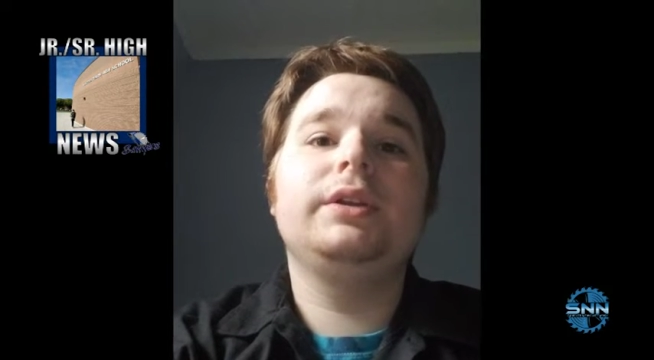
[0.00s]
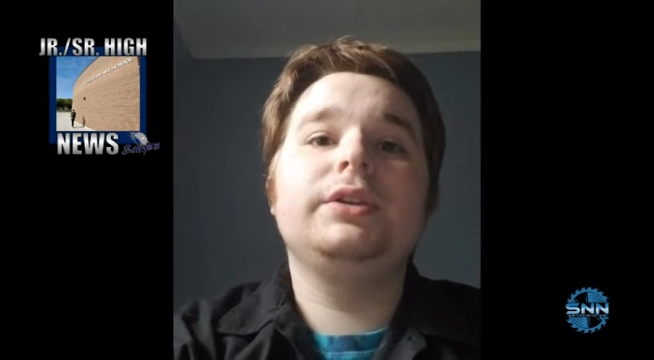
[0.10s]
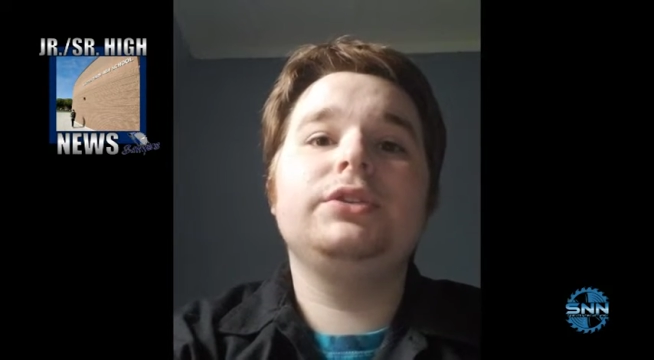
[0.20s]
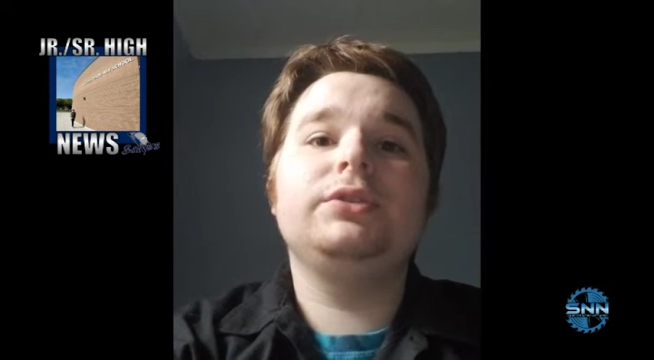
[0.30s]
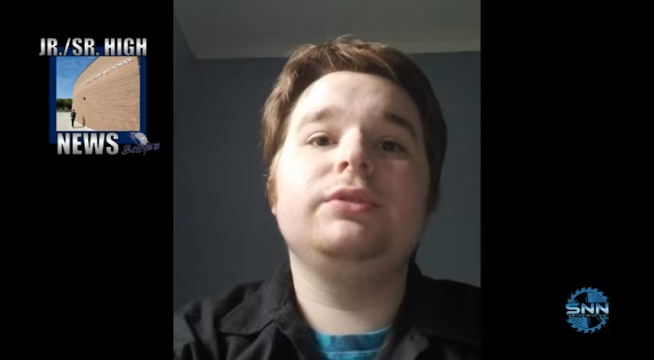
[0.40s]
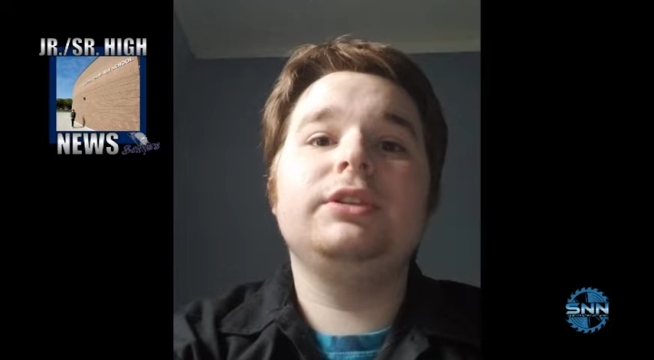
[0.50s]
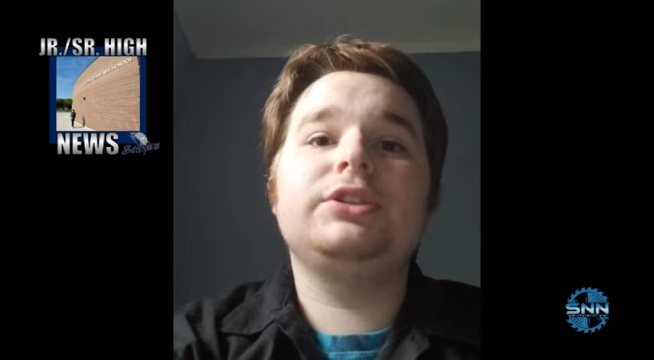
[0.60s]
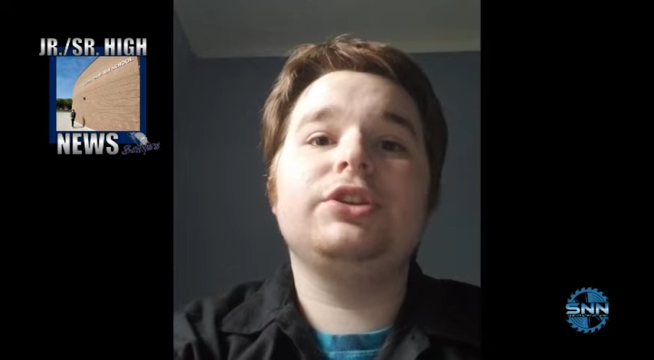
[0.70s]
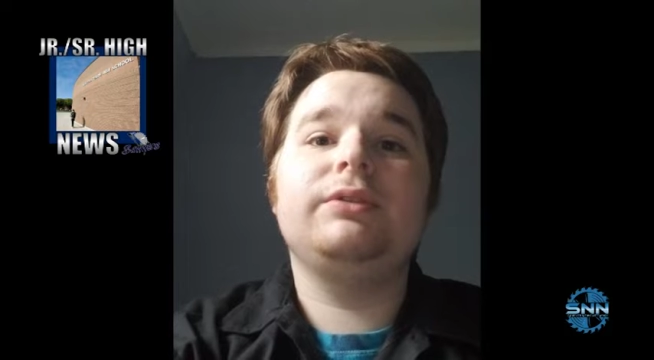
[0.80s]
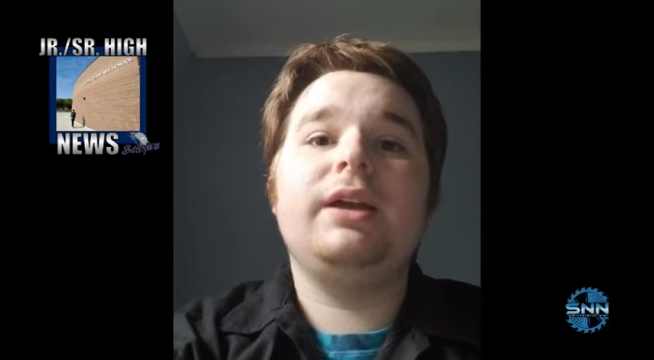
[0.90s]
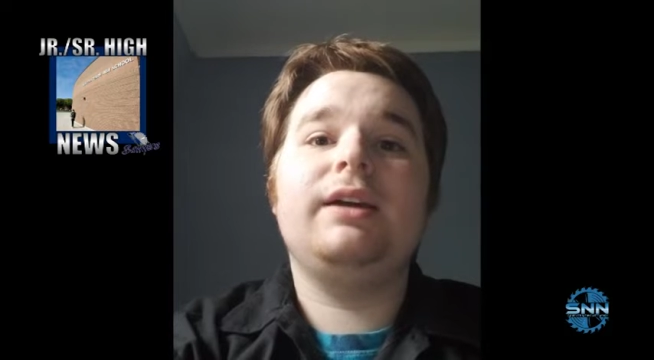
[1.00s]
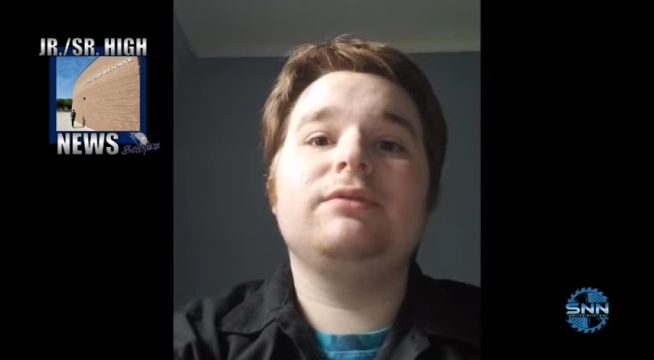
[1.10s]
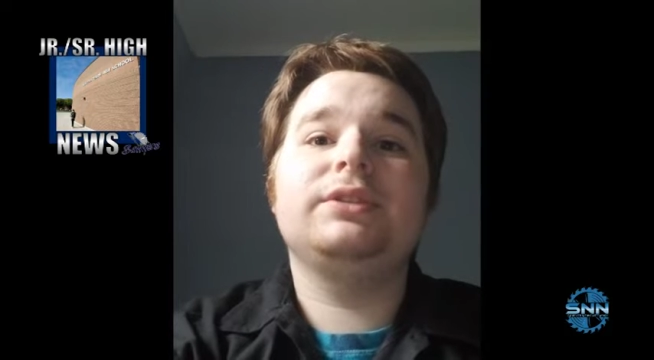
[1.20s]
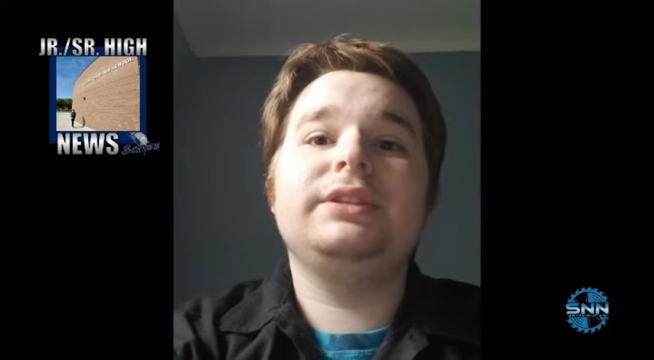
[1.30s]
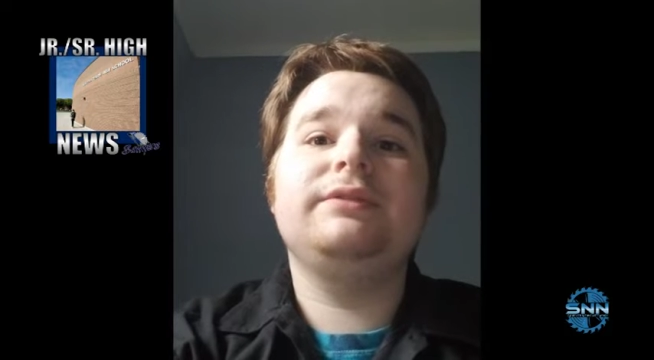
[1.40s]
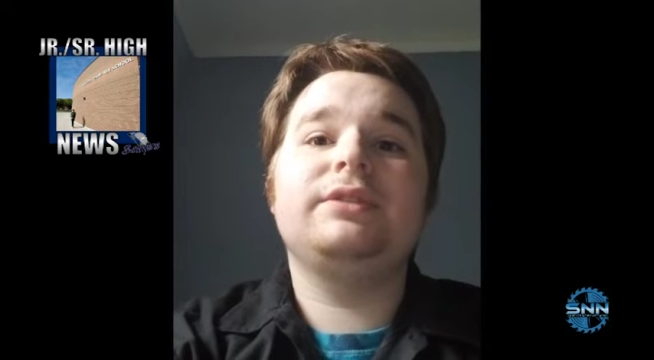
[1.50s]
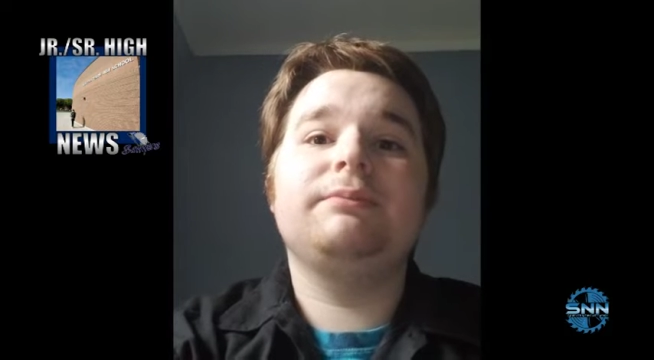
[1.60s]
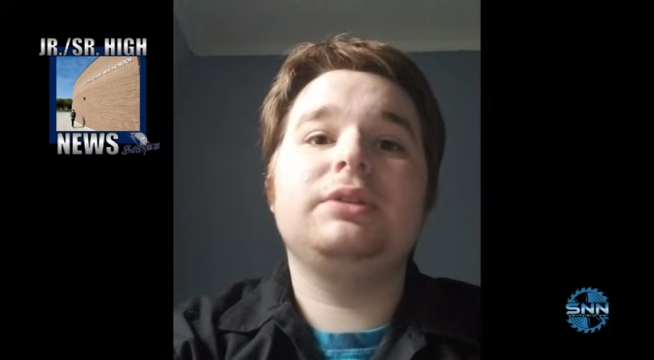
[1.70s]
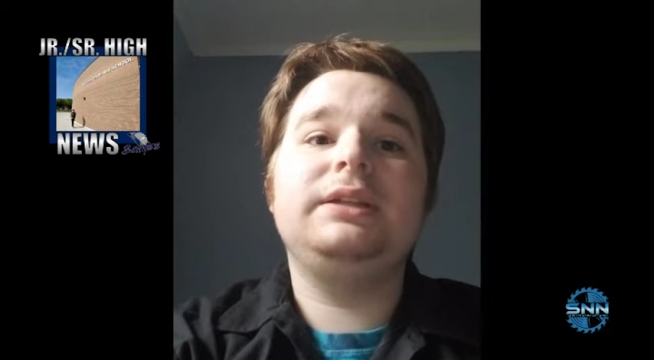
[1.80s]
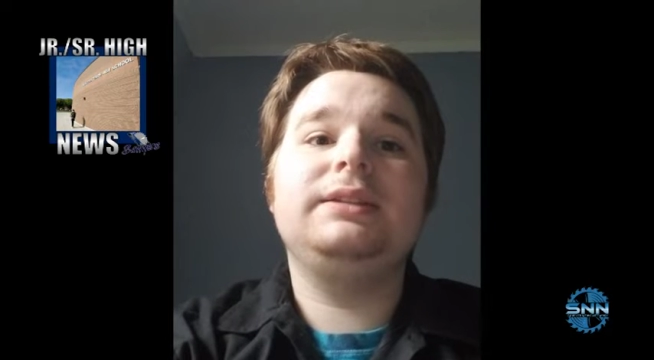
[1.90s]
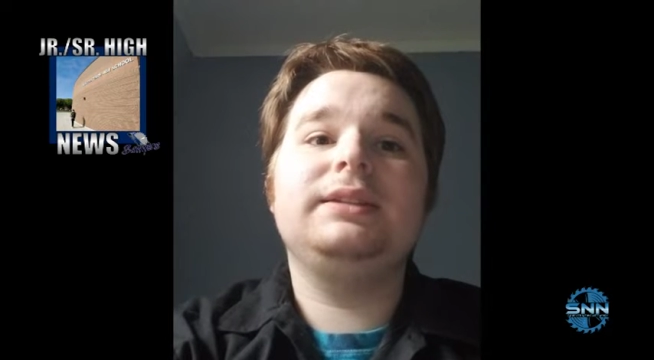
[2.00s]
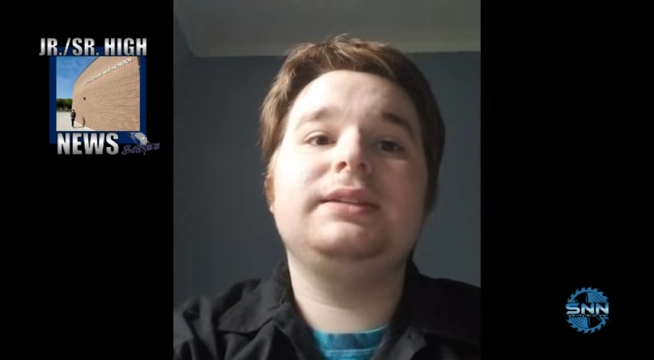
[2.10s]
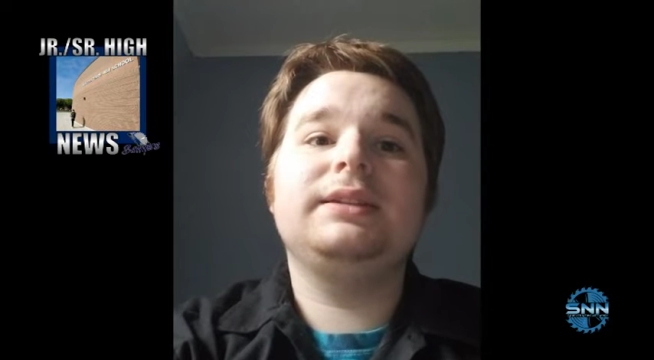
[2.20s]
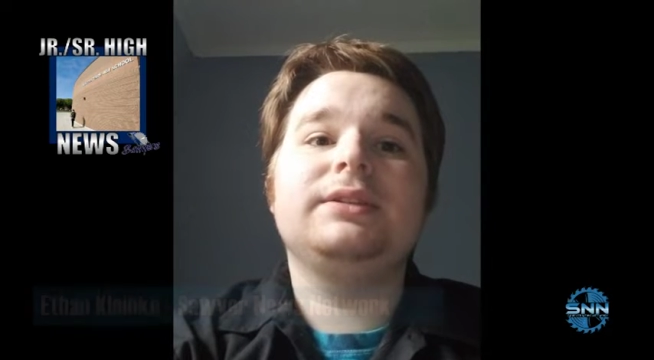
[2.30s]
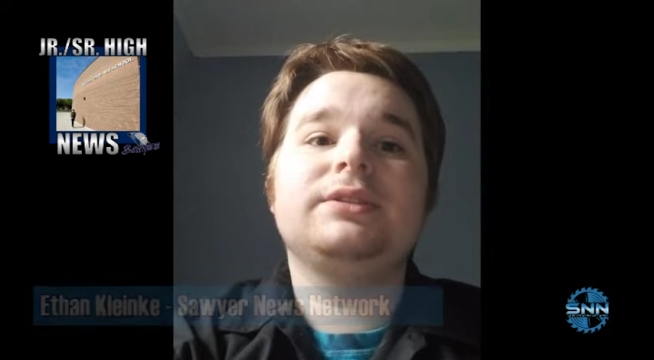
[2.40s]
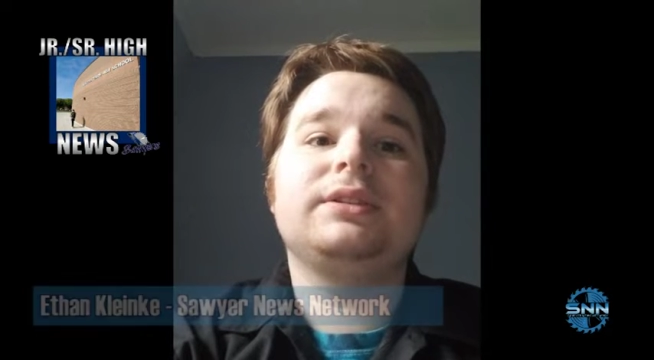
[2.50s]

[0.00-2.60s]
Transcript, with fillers: Students should have received complete details